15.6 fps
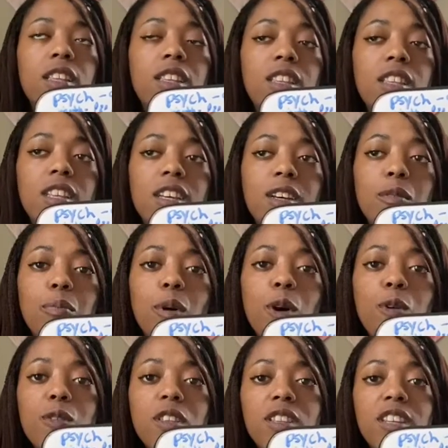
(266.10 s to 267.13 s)
the
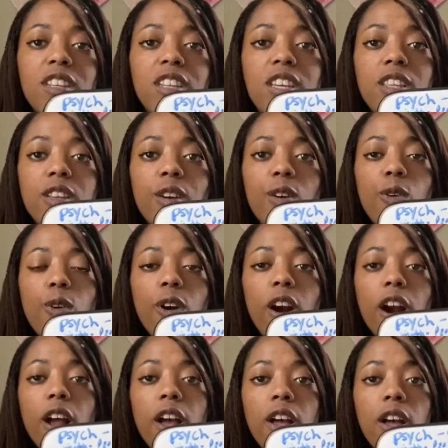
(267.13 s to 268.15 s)
both and the neither,
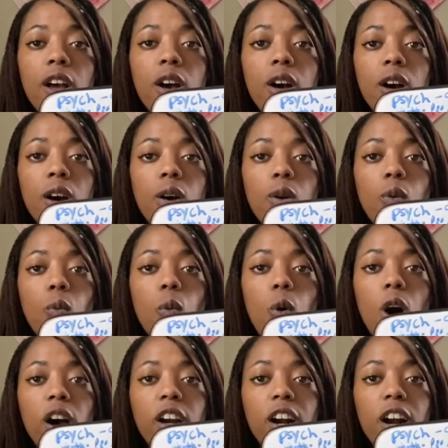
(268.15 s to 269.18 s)
or
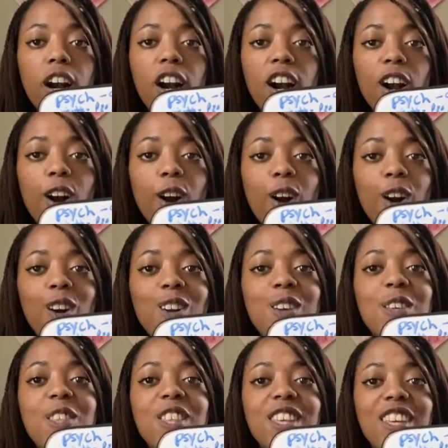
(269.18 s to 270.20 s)
water, earth.
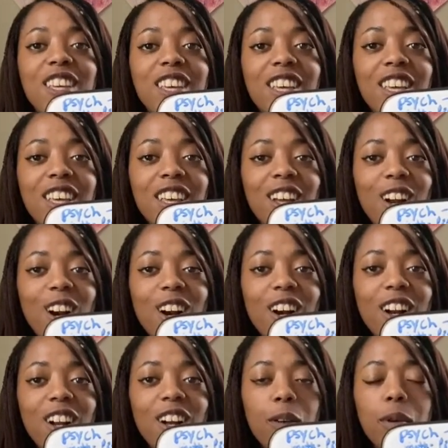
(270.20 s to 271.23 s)

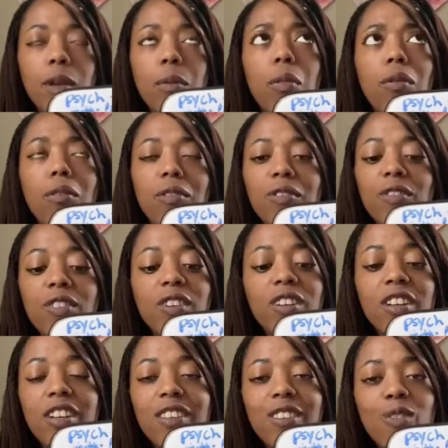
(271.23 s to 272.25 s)
I mean,
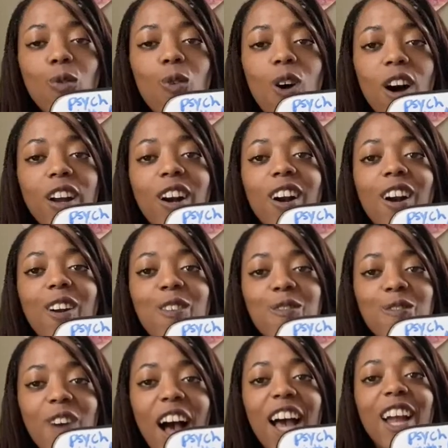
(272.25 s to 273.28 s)
goodness, water,
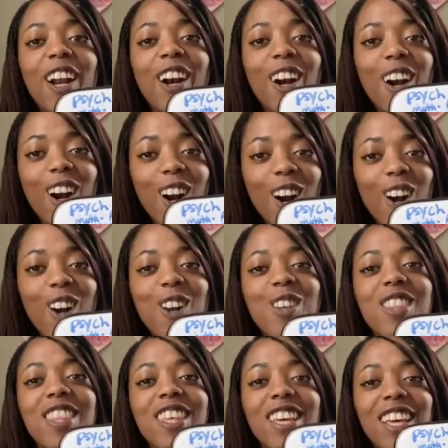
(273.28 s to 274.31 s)
fire,
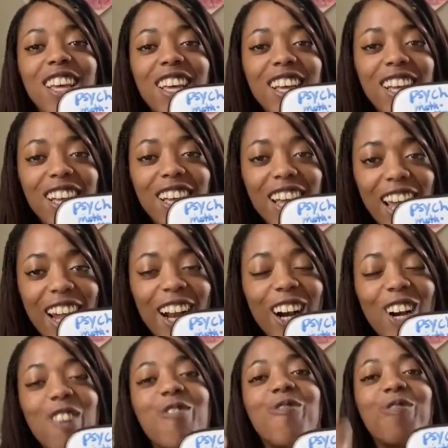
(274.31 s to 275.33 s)
earth,
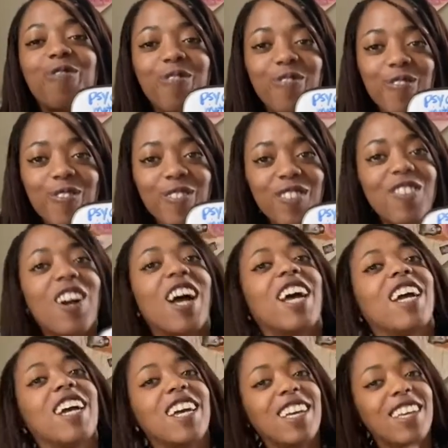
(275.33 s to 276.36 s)
air. All
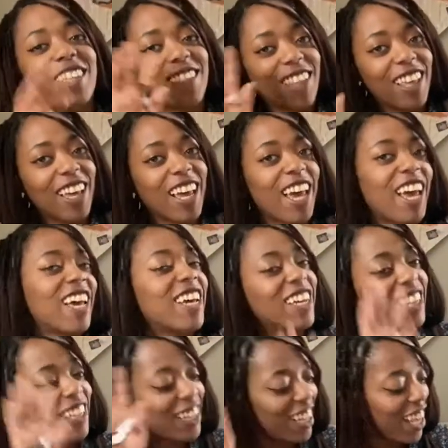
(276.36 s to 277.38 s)
right, okay.
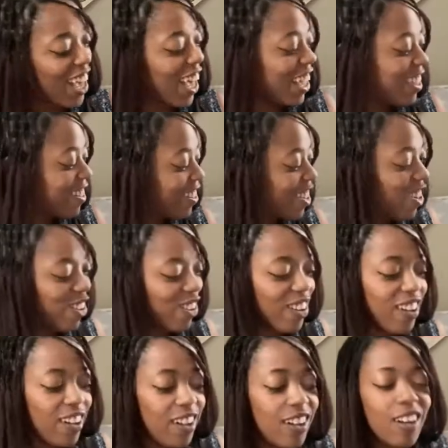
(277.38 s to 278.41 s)
So
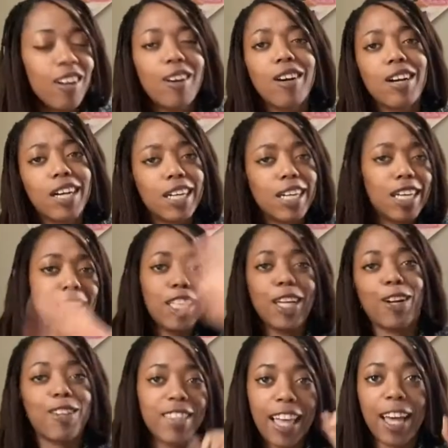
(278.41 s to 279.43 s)

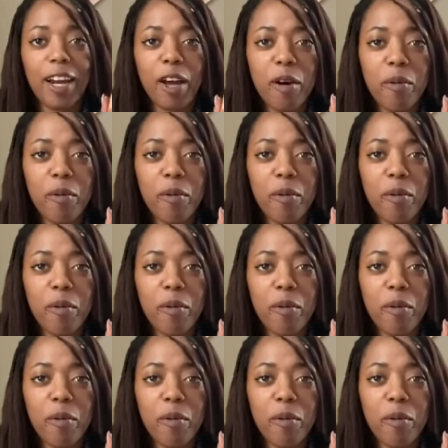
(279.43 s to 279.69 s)
clear that